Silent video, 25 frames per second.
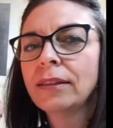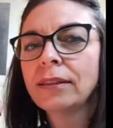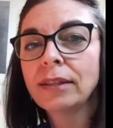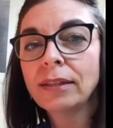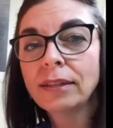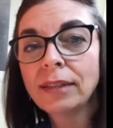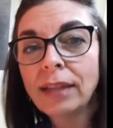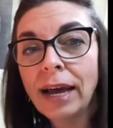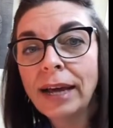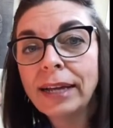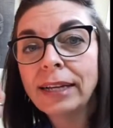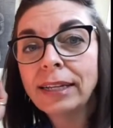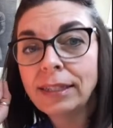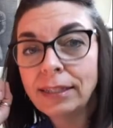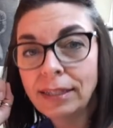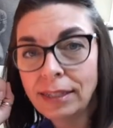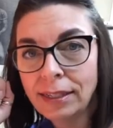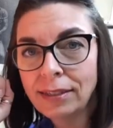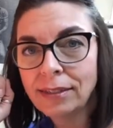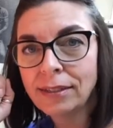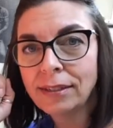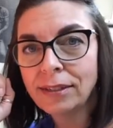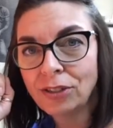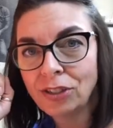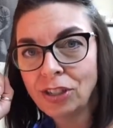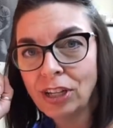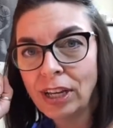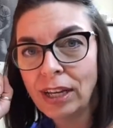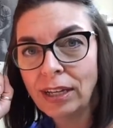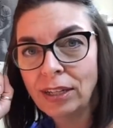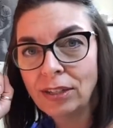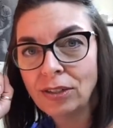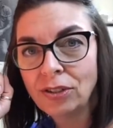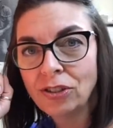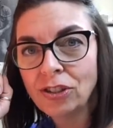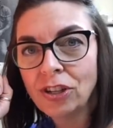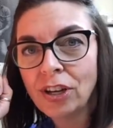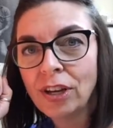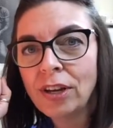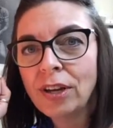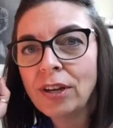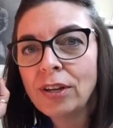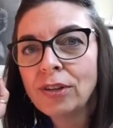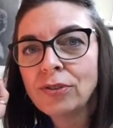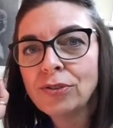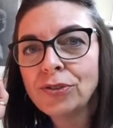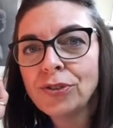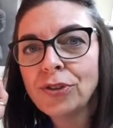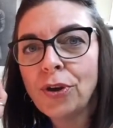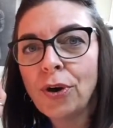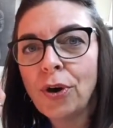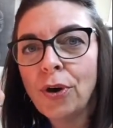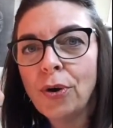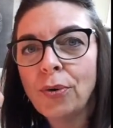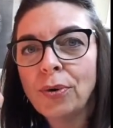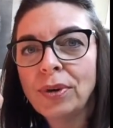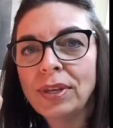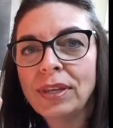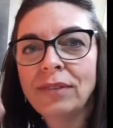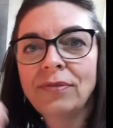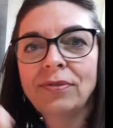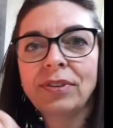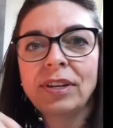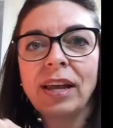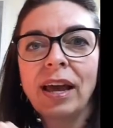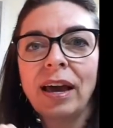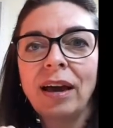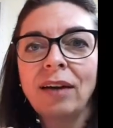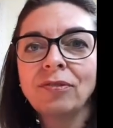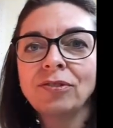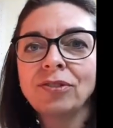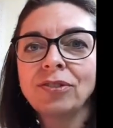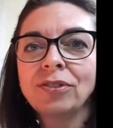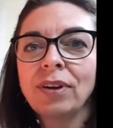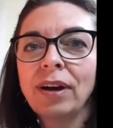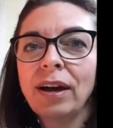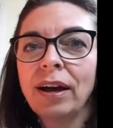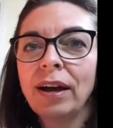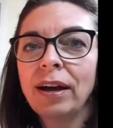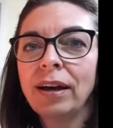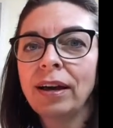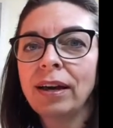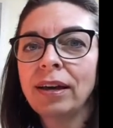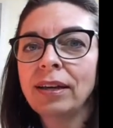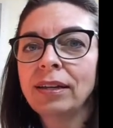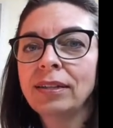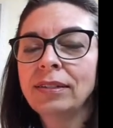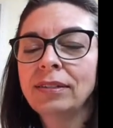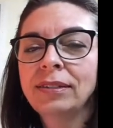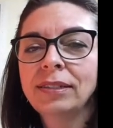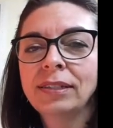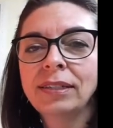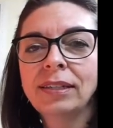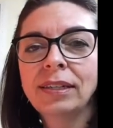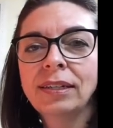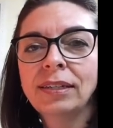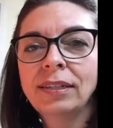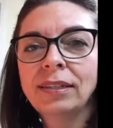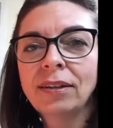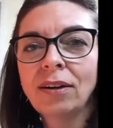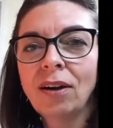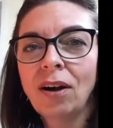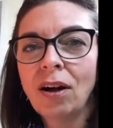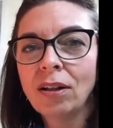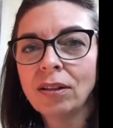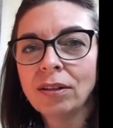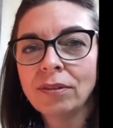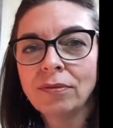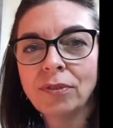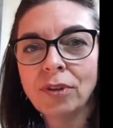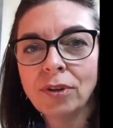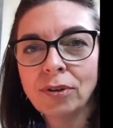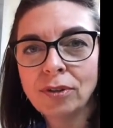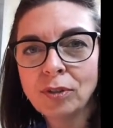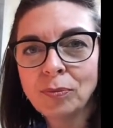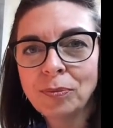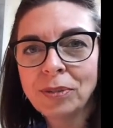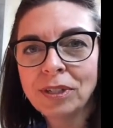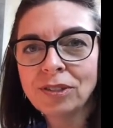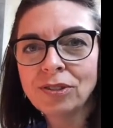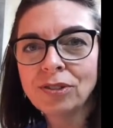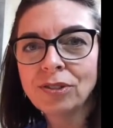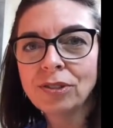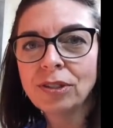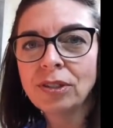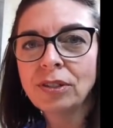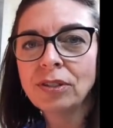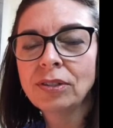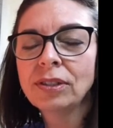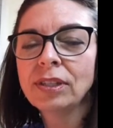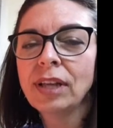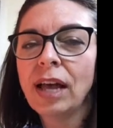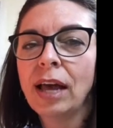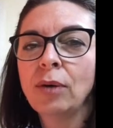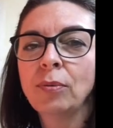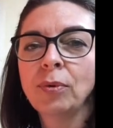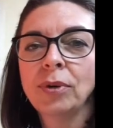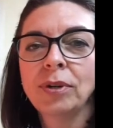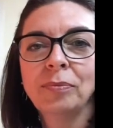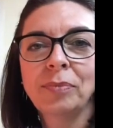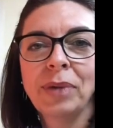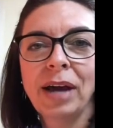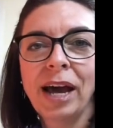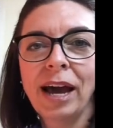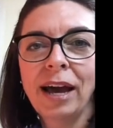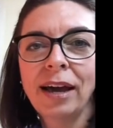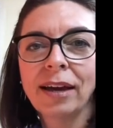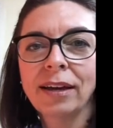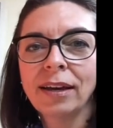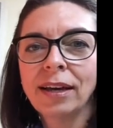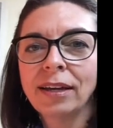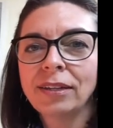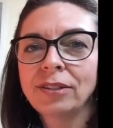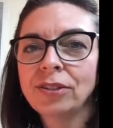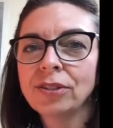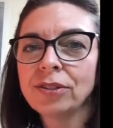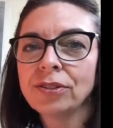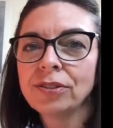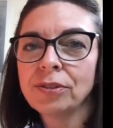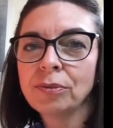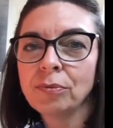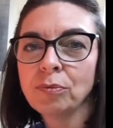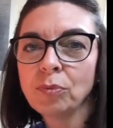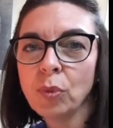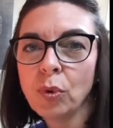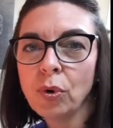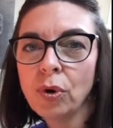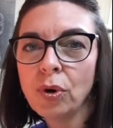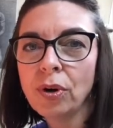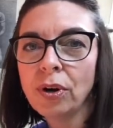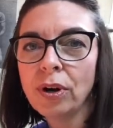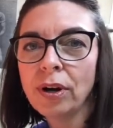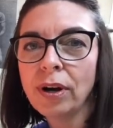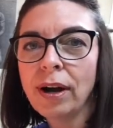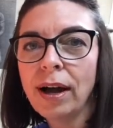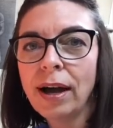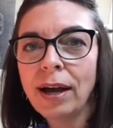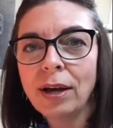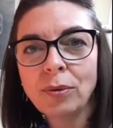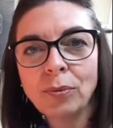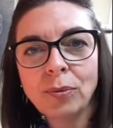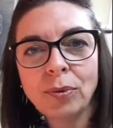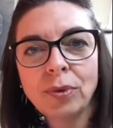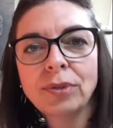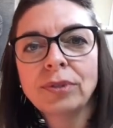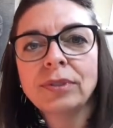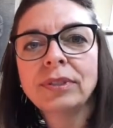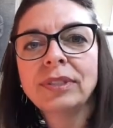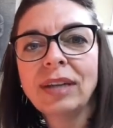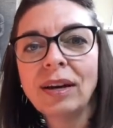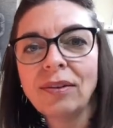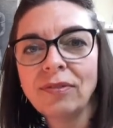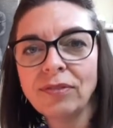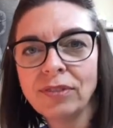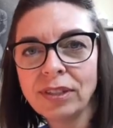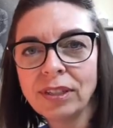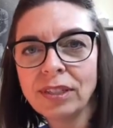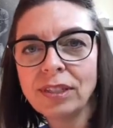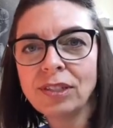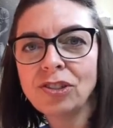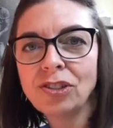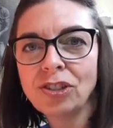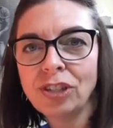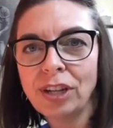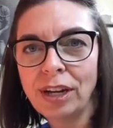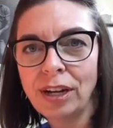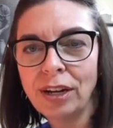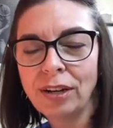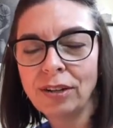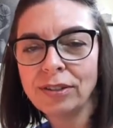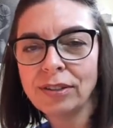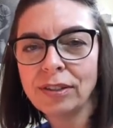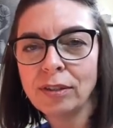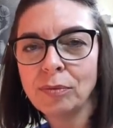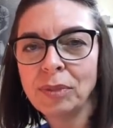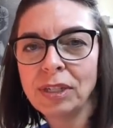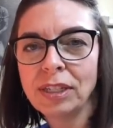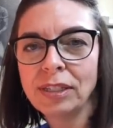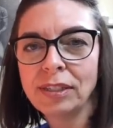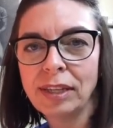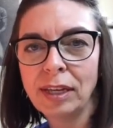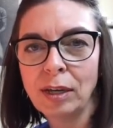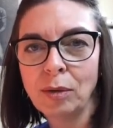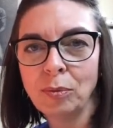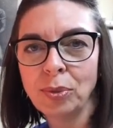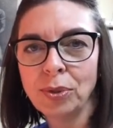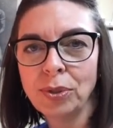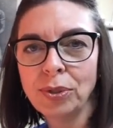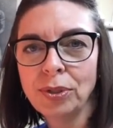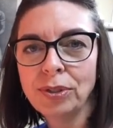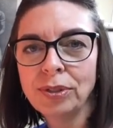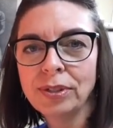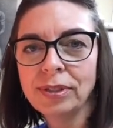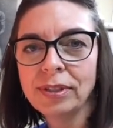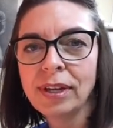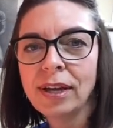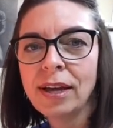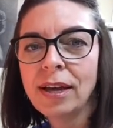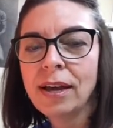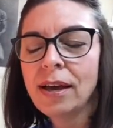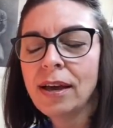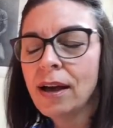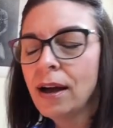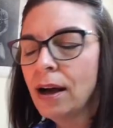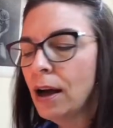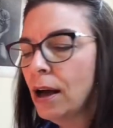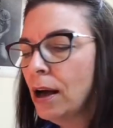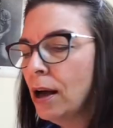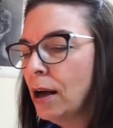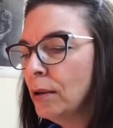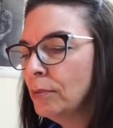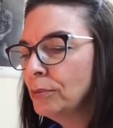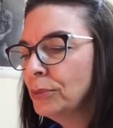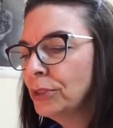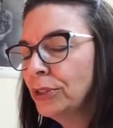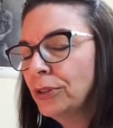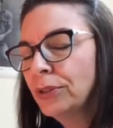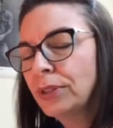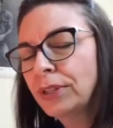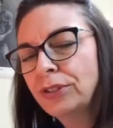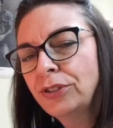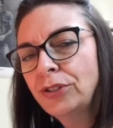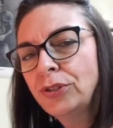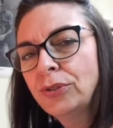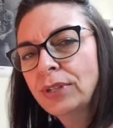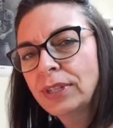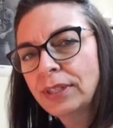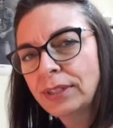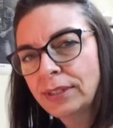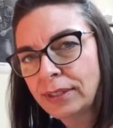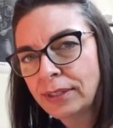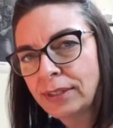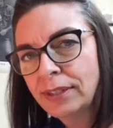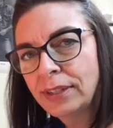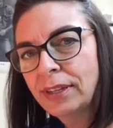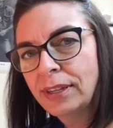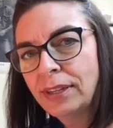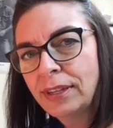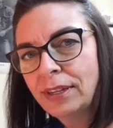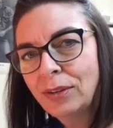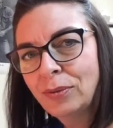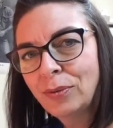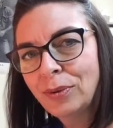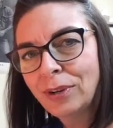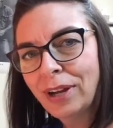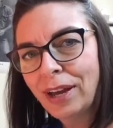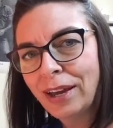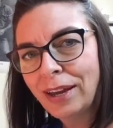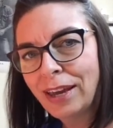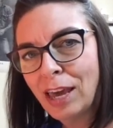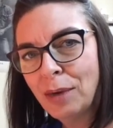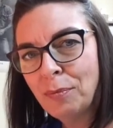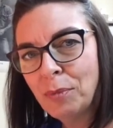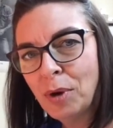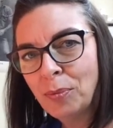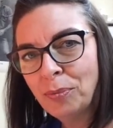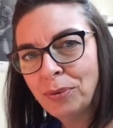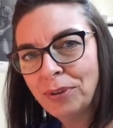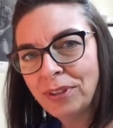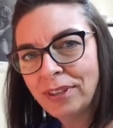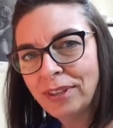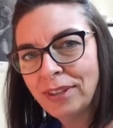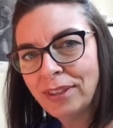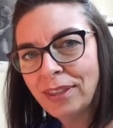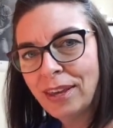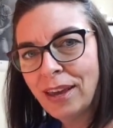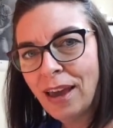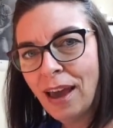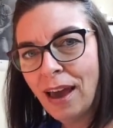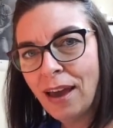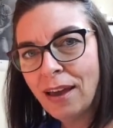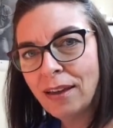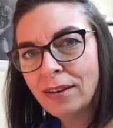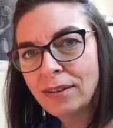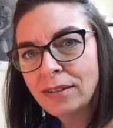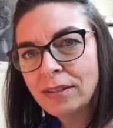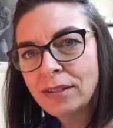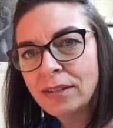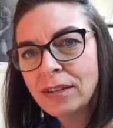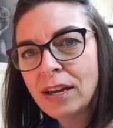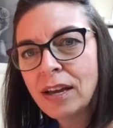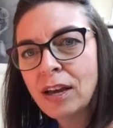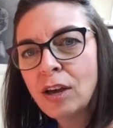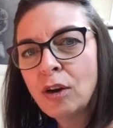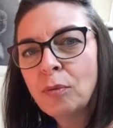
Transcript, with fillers: the lighting needs to change. So even after I did all of those pictures, I went back, I took some more. I will definitely share some examples um, so that you can see what I came up with in the end.